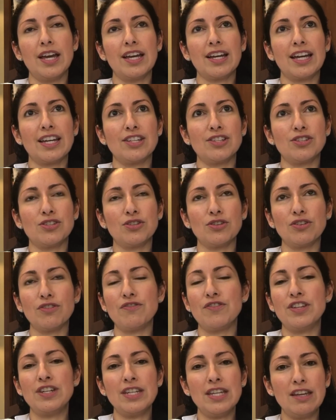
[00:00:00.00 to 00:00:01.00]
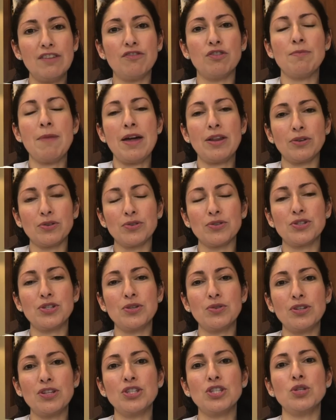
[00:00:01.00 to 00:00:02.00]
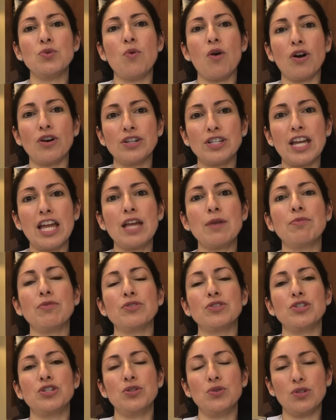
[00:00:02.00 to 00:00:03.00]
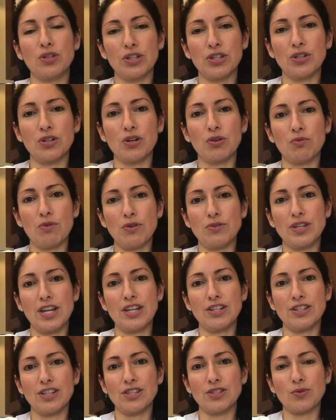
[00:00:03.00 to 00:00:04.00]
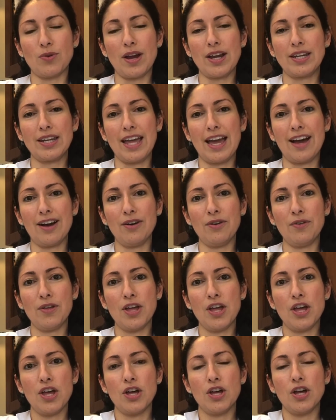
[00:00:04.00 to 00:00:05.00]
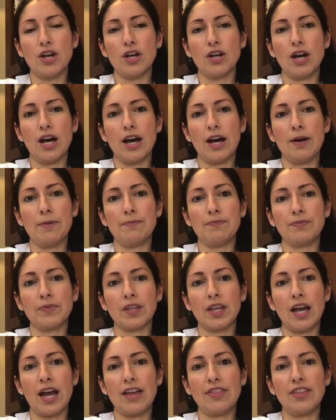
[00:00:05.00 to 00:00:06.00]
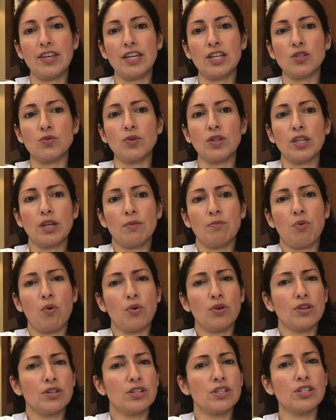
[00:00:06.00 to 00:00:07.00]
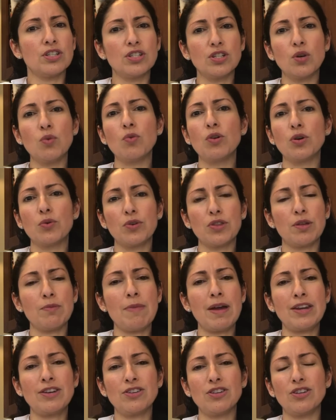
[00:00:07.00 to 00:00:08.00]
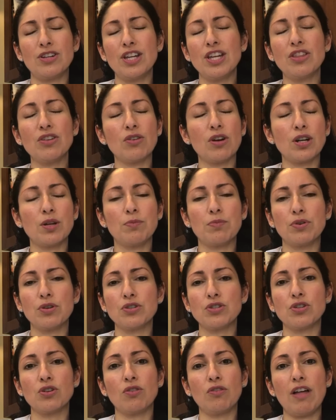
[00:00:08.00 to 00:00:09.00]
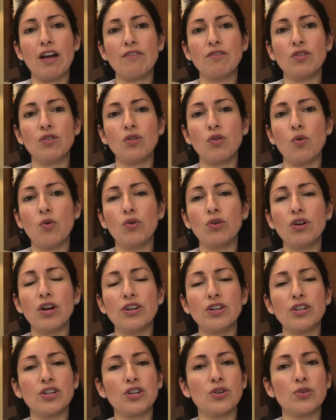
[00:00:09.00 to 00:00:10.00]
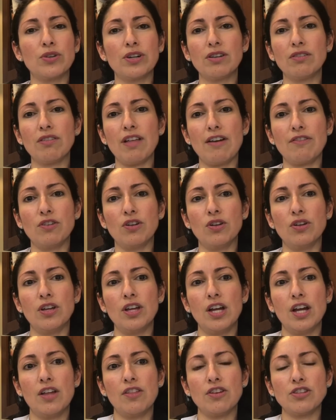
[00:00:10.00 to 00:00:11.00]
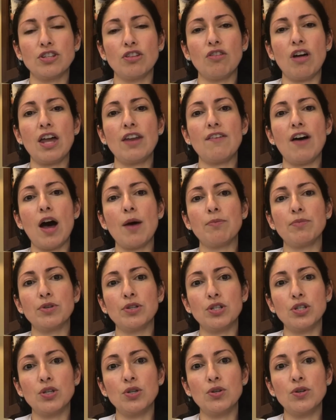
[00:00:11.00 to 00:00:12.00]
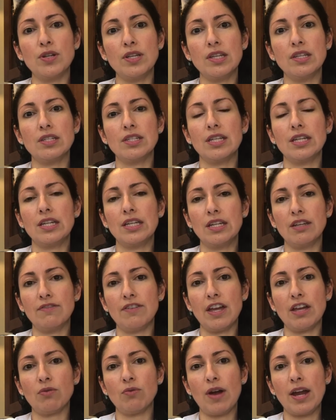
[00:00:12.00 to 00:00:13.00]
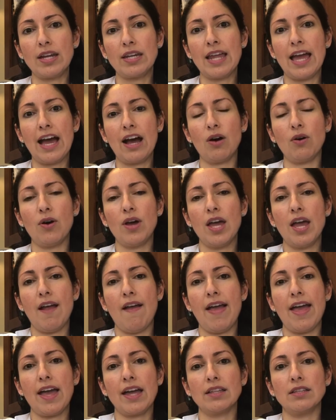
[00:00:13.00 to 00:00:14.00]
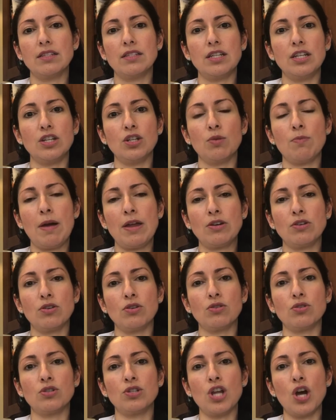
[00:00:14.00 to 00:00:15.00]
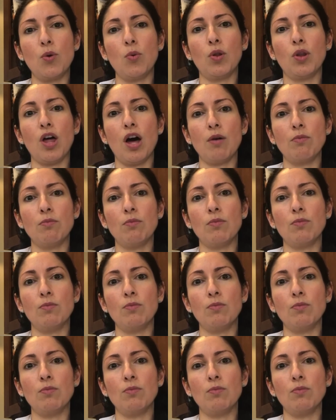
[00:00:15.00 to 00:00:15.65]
kind of serve the need for medical students who aren't able to do clinical rotations right now. Um, I think it's really important to still work with a mentor, either on a personal level or on a career level. There's a lot of opportunities to innovate right now, and senior mentors know a lot